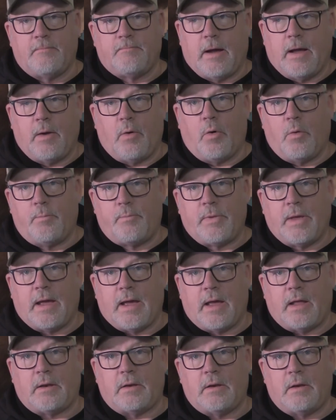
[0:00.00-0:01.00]
I hope
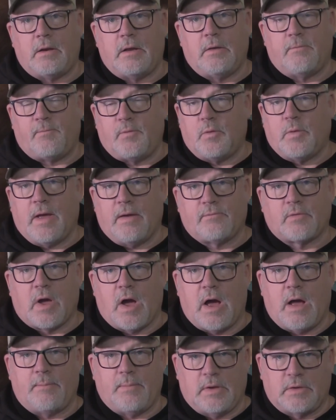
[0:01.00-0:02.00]
that if you have
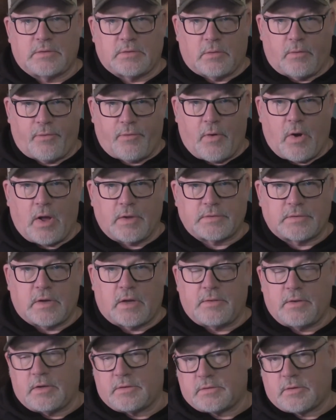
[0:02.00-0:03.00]
comments or thoughts
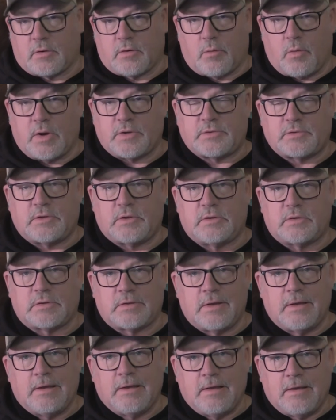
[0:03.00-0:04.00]
on this or
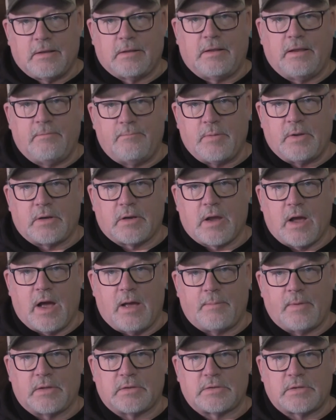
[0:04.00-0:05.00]
questions, leave them in the
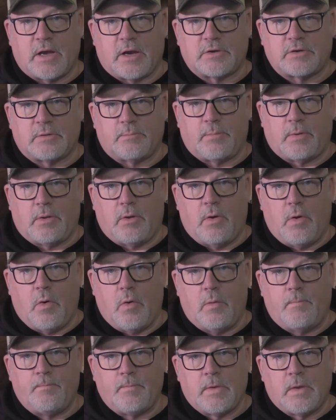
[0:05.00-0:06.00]
comment section
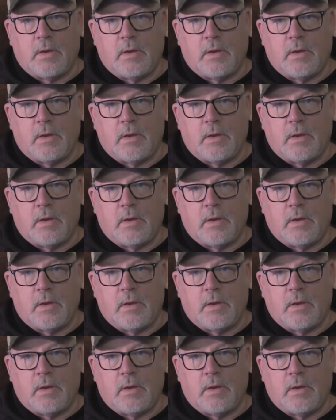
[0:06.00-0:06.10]
below.